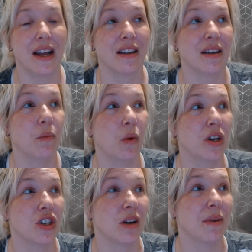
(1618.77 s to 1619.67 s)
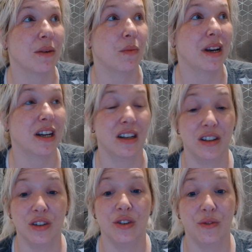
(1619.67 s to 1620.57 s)
I think one time I went a
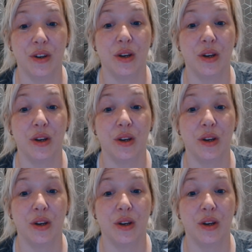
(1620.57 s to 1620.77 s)
good few